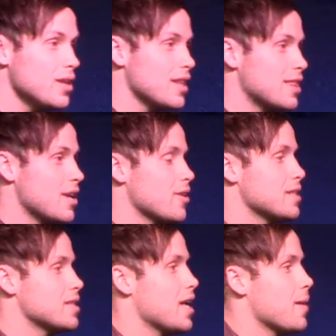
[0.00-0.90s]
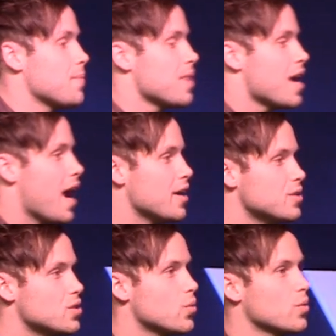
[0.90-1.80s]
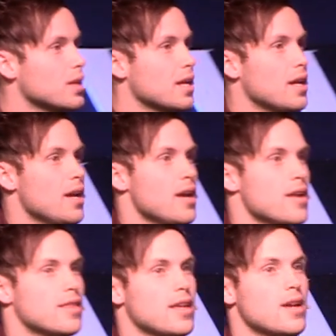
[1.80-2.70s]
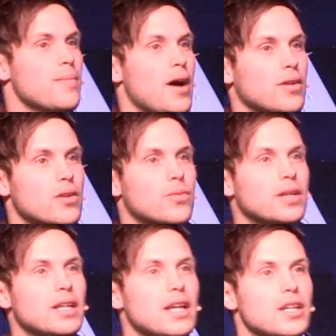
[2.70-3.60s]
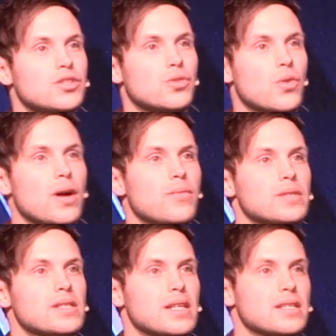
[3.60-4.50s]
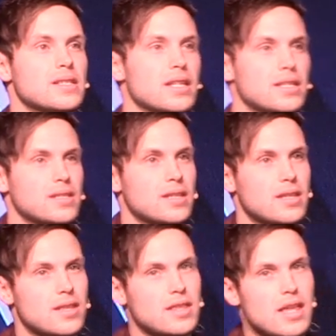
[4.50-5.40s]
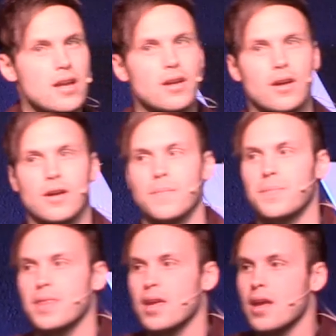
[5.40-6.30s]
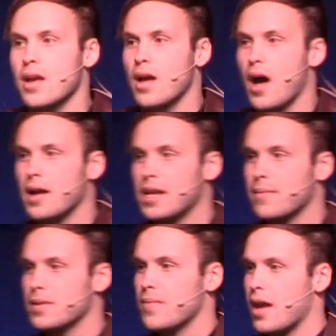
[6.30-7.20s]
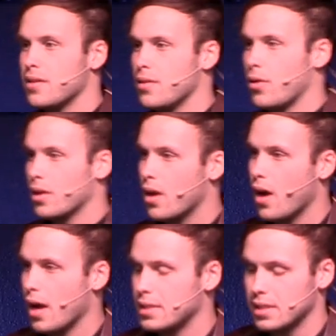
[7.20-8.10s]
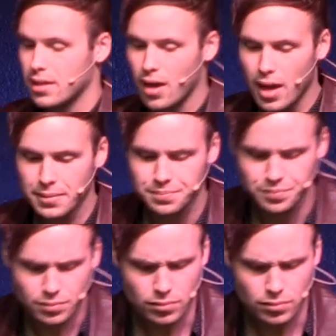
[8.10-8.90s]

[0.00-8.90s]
one of the theories that I used to really think about and really enjoy was this thinker named Immanuel Kant. And Kant